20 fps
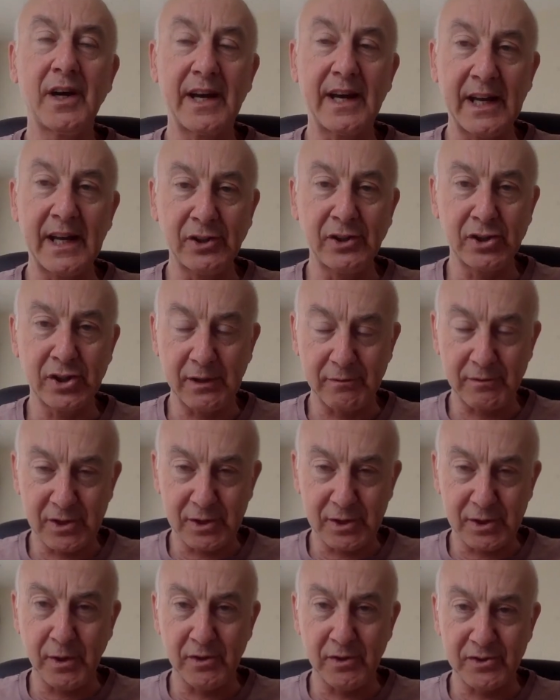internet
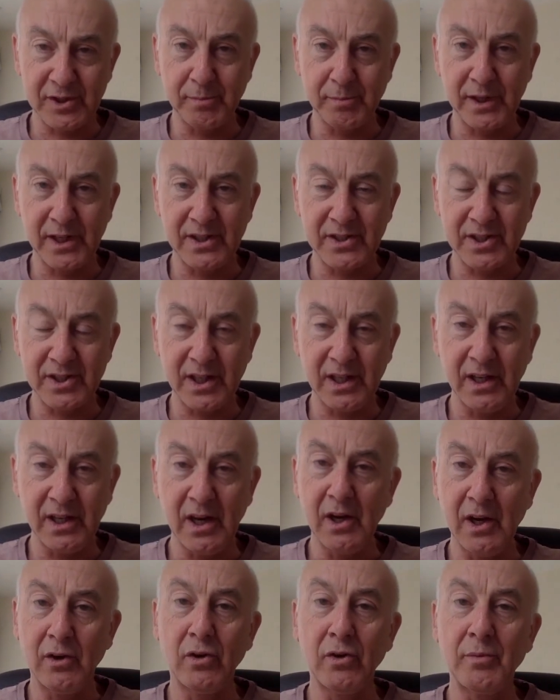responsibility,
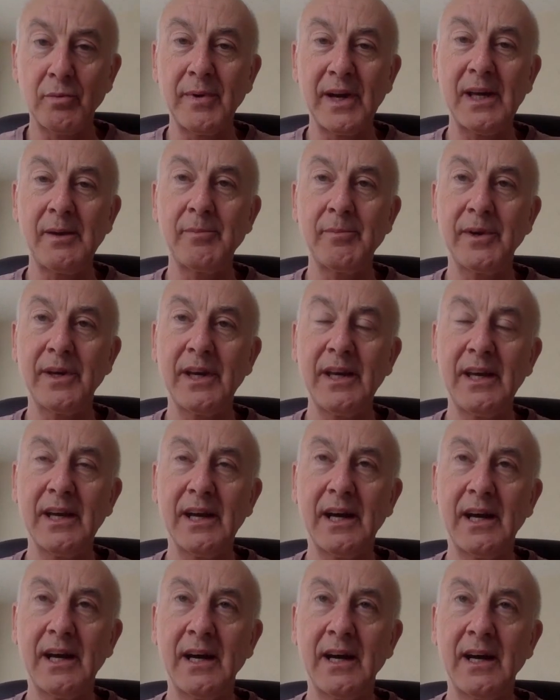or maybe
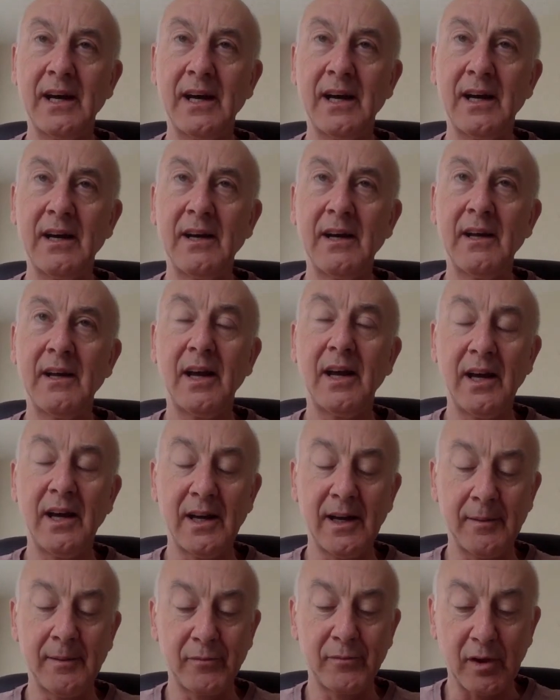are
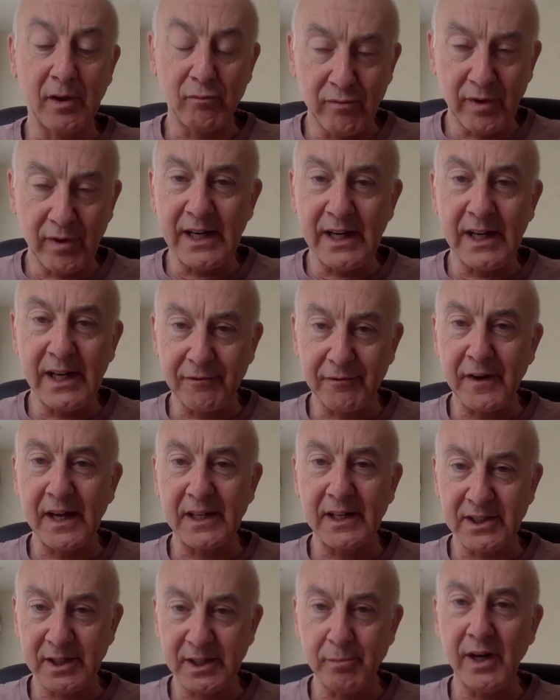really
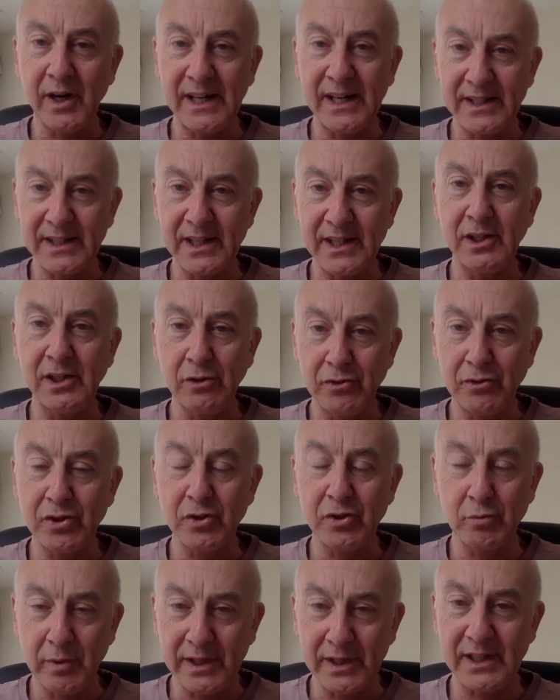affected by anything you
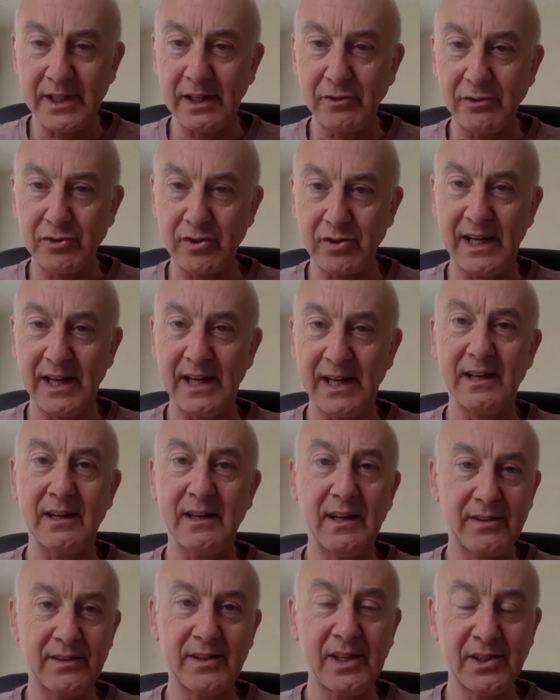do with the internet,
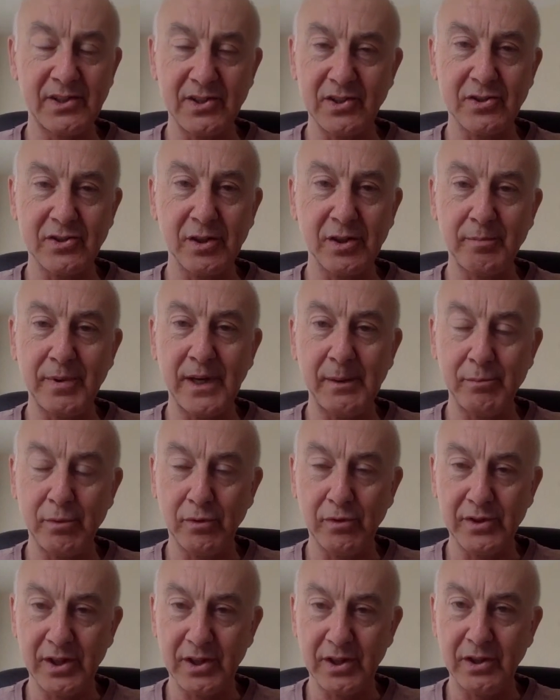these are sort of
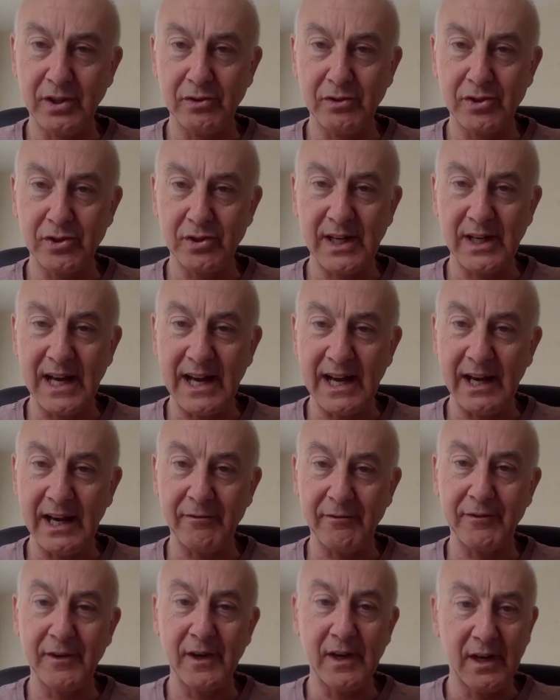people that you should have,